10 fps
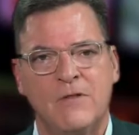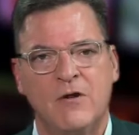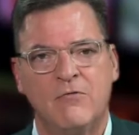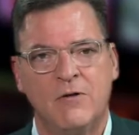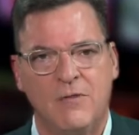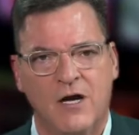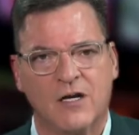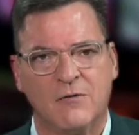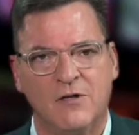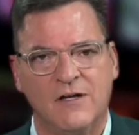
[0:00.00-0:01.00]

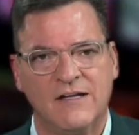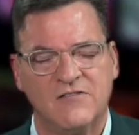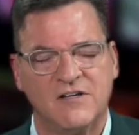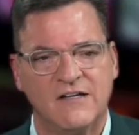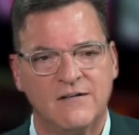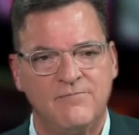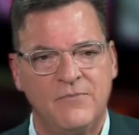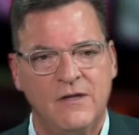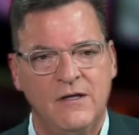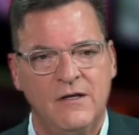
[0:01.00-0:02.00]
Remarkable, isn't it?
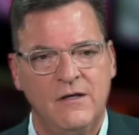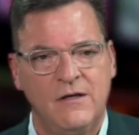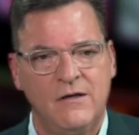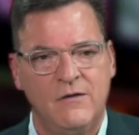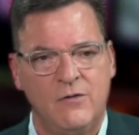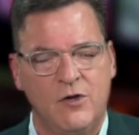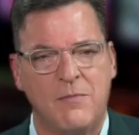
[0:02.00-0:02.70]
Well,